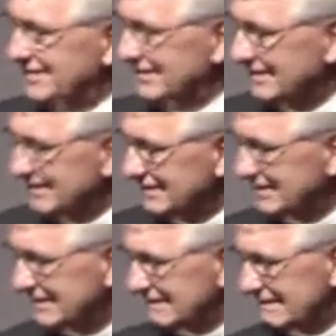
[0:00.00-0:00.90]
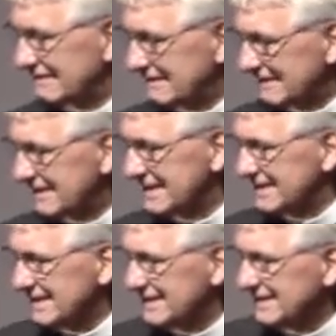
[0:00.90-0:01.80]

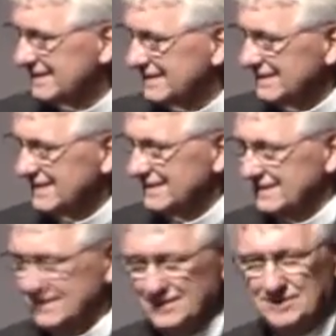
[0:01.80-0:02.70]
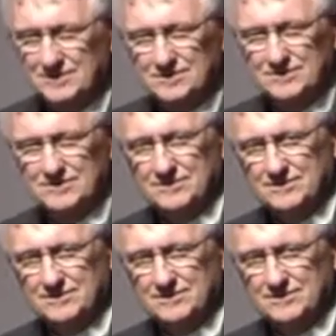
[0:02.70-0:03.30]
[no speech]